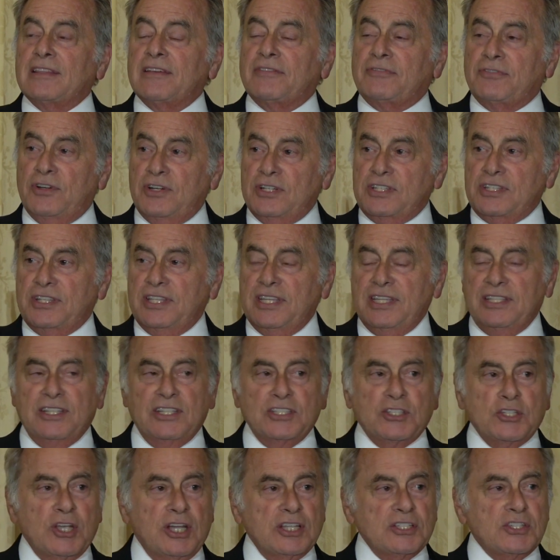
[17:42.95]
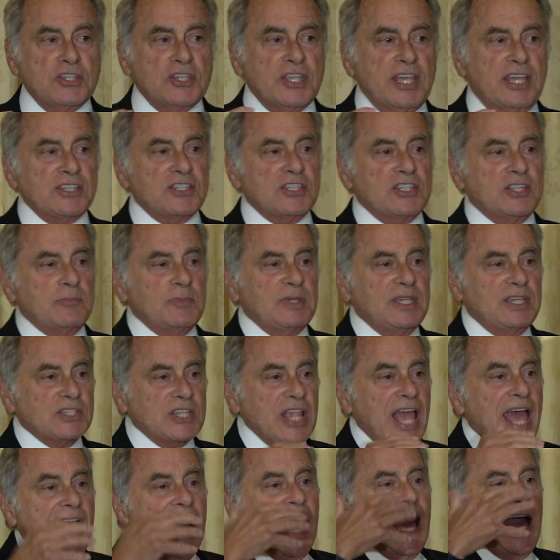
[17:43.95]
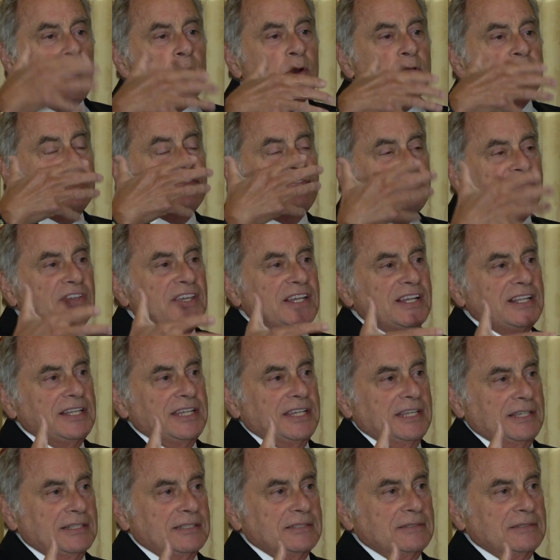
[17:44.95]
the first thing the judge says to me is, how are you feeling?